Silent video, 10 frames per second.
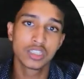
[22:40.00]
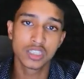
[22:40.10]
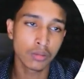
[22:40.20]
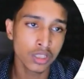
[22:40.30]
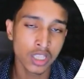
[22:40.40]

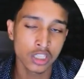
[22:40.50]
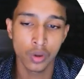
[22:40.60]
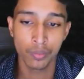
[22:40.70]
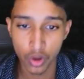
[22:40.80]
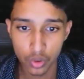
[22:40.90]
something
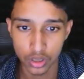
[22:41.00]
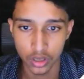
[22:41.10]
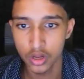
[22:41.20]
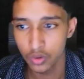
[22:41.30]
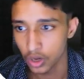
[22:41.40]
that's not
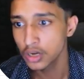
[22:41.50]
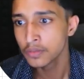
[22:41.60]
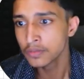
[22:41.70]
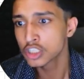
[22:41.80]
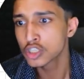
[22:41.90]
broken, right?